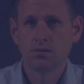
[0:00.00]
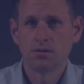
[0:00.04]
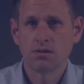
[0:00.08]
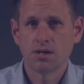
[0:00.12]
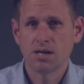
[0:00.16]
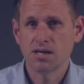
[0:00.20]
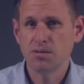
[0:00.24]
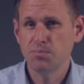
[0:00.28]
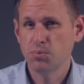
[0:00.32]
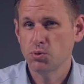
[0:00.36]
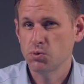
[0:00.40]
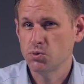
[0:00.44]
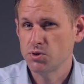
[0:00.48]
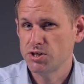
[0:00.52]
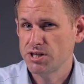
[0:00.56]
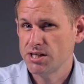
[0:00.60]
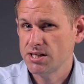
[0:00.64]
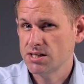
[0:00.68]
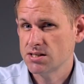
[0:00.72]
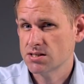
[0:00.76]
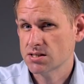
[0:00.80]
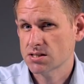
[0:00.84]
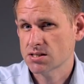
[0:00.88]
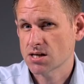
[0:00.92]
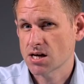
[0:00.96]
Apple
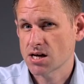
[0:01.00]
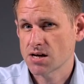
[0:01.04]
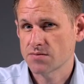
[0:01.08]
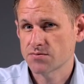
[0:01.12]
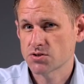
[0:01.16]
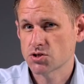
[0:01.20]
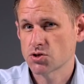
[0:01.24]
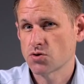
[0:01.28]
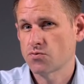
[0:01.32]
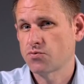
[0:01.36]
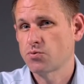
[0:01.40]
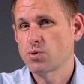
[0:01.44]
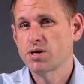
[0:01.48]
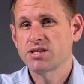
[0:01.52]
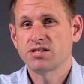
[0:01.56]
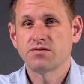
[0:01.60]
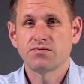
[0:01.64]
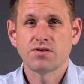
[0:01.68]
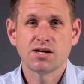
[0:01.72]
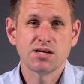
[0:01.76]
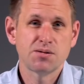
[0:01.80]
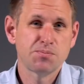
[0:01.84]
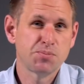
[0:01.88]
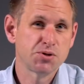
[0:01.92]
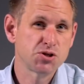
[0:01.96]
needs to have software
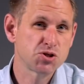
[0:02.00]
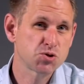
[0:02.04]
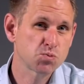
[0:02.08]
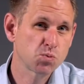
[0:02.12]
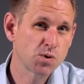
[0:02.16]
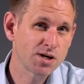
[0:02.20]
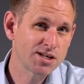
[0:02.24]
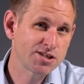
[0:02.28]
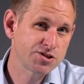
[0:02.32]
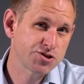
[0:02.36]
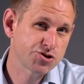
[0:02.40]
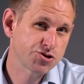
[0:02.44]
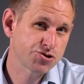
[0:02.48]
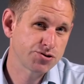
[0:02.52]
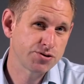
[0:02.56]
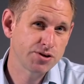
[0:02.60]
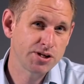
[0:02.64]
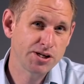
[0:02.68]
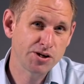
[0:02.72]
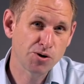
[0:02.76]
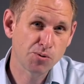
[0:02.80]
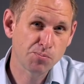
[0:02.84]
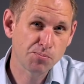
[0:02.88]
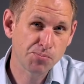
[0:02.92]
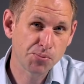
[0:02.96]
developers well and
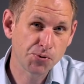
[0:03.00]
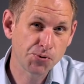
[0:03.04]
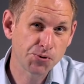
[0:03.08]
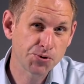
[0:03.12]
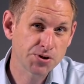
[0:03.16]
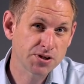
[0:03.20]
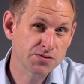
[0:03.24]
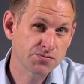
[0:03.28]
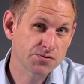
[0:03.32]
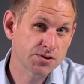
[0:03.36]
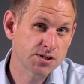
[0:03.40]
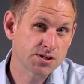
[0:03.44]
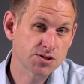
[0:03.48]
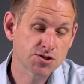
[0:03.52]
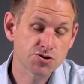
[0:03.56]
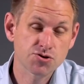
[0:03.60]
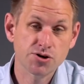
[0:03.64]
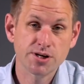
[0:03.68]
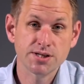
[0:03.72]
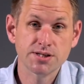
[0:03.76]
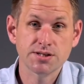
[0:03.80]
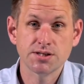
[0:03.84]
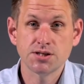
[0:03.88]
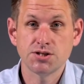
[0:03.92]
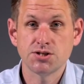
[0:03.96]
truly on board if this
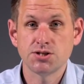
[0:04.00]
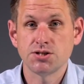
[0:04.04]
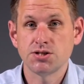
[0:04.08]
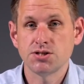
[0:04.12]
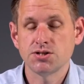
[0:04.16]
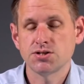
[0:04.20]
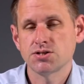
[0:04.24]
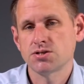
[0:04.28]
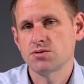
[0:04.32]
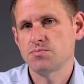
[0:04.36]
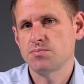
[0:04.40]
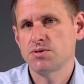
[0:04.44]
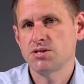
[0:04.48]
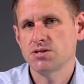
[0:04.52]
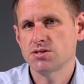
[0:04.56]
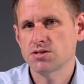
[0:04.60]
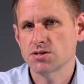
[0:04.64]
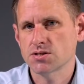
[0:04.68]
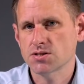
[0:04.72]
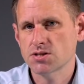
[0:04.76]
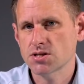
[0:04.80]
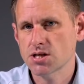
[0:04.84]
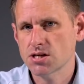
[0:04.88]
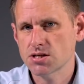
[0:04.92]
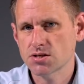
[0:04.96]
transition is to be
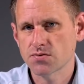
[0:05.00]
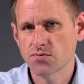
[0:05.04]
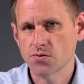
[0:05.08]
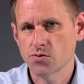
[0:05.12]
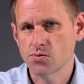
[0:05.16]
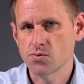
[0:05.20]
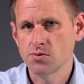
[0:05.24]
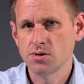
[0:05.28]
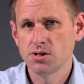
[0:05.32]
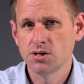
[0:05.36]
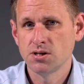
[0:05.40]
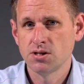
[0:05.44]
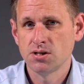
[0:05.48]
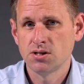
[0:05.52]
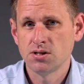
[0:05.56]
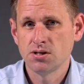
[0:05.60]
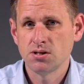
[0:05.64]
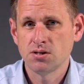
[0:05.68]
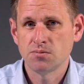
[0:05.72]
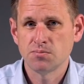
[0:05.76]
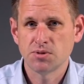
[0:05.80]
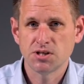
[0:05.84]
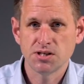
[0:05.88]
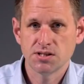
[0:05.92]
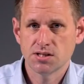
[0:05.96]
successful.
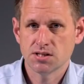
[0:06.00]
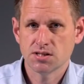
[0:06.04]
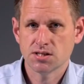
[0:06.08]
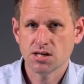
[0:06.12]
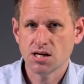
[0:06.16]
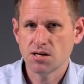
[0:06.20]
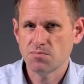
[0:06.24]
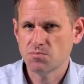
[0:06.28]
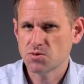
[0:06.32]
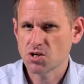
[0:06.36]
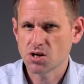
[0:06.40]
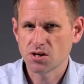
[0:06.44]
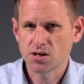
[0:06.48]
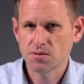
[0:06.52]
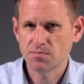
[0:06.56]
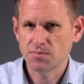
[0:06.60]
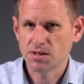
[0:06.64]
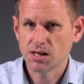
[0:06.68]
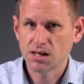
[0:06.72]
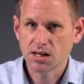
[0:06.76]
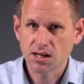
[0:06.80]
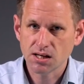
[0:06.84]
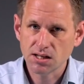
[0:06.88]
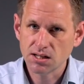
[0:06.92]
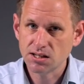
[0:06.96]
But at the same time,
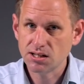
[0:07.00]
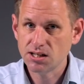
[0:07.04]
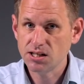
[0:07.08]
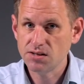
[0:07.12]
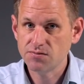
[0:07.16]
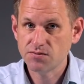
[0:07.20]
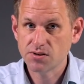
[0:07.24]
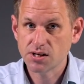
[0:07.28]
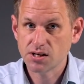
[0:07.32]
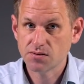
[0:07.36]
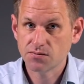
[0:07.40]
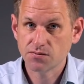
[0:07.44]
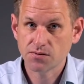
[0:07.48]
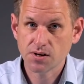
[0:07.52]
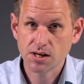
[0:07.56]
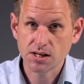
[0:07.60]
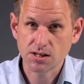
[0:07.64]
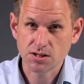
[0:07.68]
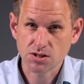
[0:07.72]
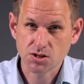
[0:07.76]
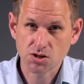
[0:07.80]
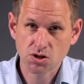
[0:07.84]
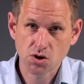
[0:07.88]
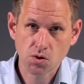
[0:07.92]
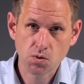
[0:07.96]
they can't leave their fate
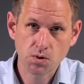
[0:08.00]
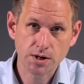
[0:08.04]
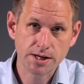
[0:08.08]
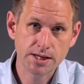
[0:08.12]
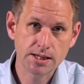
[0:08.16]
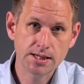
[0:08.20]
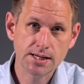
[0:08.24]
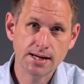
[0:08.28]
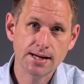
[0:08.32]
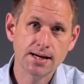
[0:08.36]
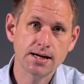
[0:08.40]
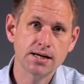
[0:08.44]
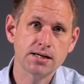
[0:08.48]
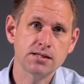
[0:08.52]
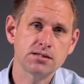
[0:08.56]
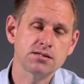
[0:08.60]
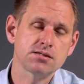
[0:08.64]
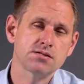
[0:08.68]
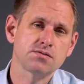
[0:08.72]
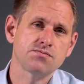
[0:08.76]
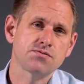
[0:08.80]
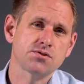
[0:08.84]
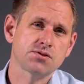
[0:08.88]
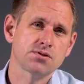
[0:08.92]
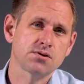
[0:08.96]
solely in the
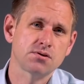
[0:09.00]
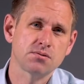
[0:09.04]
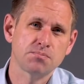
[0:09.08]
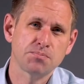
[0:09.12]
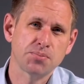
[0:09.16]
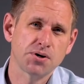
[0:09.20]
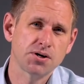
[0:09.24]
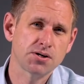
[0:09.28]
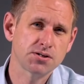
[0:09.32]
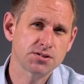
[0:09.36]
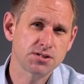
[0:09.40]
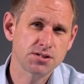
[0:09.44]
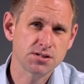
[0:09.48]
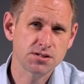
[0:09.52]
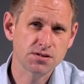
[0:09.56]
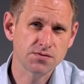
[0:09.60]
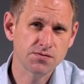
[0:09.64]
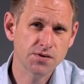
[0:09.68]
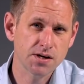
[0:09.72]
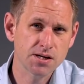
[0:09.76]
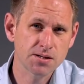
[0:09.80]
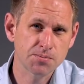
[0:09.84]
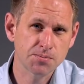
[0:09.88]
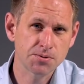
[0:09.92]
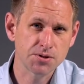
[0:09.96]
hands of third-party
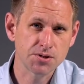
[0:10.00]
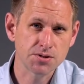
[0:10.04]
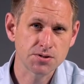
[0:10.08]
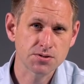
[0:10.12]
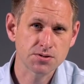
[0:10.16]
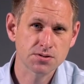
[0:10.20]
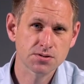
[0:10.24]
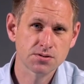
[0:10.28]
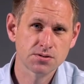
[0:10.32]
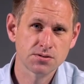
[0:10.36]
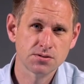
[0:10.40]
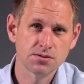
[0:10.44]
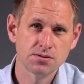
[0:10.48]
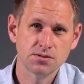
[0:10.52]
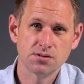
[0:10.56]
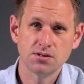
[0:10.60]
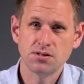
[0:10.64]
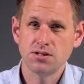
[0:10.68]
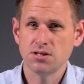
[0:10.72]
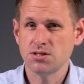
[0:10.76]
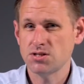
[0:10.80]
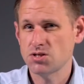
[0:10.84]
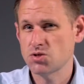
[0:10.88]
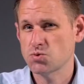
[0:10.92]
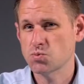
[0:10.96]
developers.
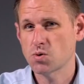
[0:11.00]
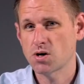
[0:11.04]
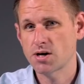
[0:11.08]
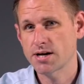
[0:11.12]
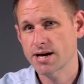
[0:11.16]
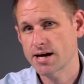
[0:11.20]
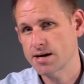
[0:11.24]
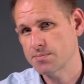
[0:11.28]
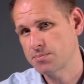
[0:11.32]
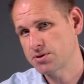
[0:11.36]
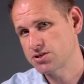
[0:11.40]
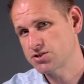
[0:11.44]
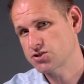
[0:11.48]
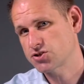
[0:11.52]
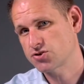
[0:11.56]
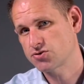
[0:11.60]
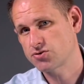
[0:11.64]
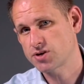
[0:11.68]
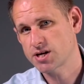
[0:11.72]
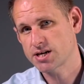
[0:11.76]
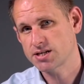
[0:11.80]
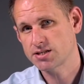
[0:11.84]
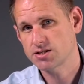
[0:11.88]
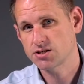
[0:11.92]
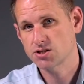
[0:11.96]
And this is why Apple has
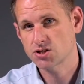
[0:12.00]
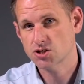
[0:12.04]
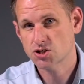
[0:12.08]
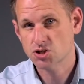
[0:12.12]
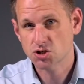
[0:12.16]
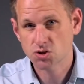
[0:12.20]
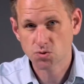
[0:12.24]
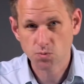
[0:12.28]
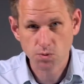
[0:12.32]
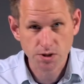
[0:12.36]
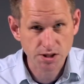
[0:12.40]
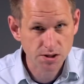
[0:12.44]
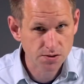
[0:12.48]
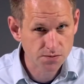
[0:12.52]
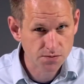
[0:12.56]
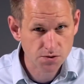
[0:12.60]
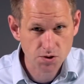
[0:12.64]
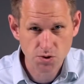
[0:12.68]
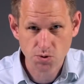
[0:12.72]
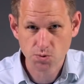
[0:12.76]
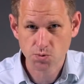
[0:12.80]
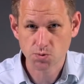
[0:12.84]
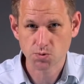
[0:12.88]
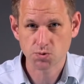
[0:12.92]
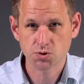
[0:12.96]
created a suite of
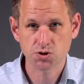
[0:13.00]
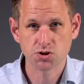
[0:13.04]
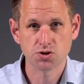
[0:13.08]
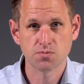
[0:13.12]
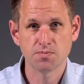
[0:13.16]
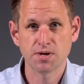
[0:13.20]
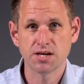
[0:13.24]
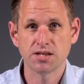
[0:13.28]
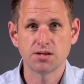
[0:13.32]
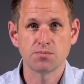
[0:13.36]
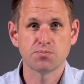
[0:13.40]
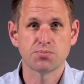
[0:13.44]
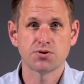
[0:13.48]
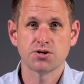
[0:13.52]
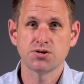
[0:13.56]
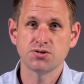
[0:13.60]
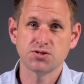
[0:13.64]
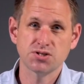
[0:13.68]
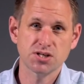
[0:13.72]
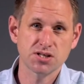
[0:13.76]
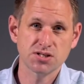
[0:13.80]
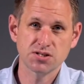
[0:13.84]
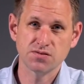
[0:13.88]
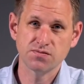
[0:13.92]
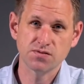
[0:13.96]
tools to make the
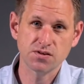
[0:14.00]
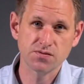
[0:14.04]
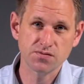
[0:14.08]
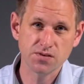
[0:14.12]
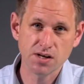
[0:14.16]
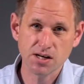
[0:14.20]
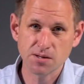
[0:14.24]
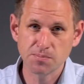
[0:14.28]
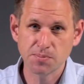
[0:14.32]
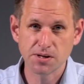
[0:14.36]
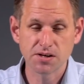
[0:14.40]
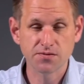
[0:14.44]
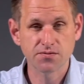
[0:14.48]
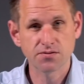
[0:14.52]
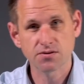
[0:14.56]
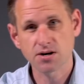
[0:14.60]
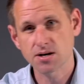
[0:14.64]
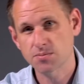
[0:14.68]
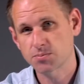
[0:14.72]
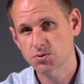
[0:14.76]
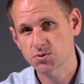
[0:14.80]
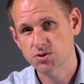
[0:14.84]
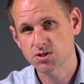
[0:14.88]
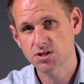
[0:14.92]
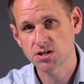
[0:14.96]
process of developing for
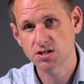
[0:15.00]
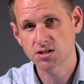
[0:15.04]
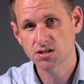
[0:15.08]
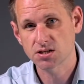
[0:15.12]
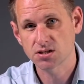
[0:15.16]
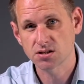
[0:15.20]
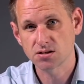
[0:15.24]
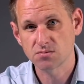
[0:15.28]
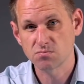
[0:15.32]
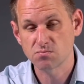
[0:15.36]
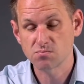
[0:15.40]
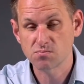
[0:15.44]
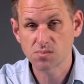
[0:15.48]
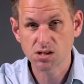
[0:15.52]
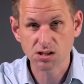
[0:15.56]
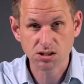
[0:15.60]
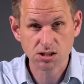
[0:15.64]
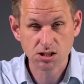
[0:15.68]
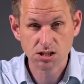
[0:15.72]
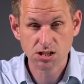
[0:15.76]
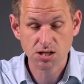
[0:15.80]
Apple Silicon much